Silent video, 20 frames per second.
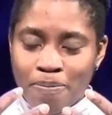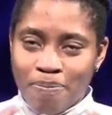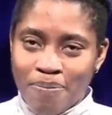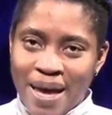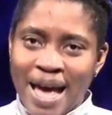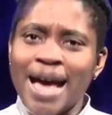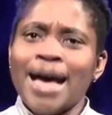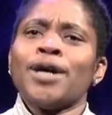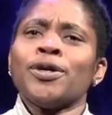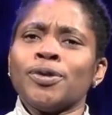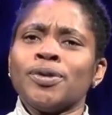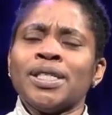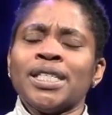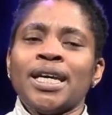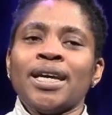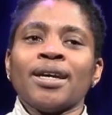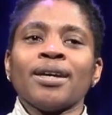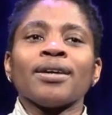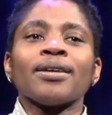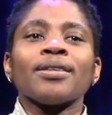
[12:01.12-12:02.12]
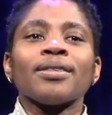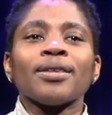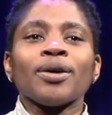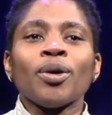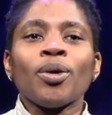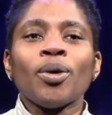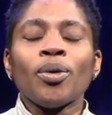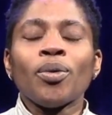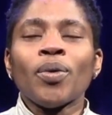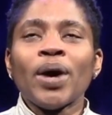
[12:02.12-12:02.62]
pounding the
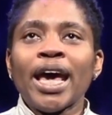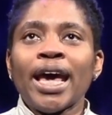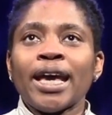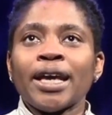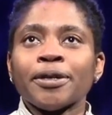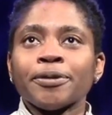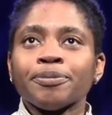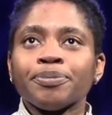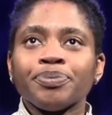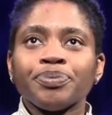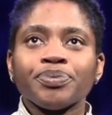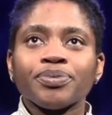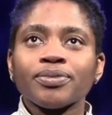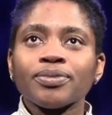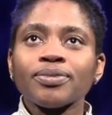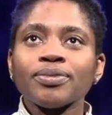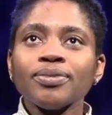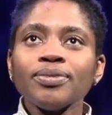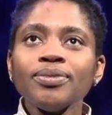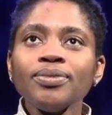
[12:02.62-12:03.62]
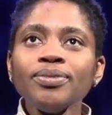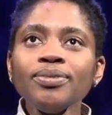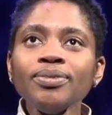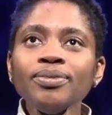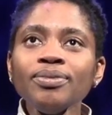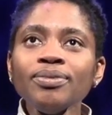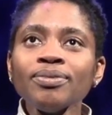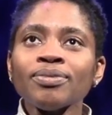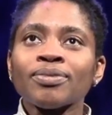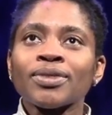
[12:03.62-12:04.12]
whole way.
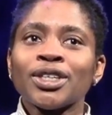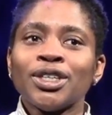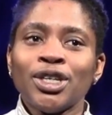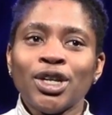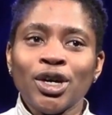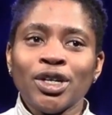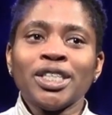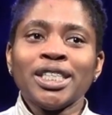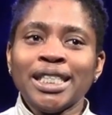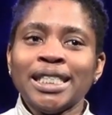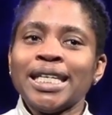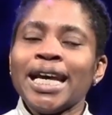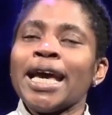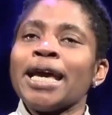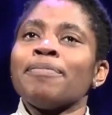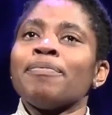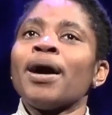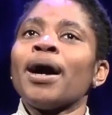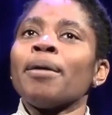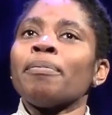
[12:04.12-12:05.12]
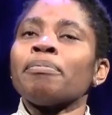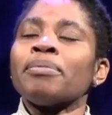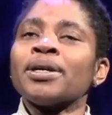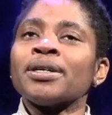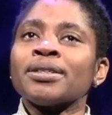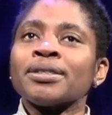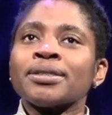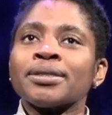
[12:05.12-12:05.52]
Not today, Mom.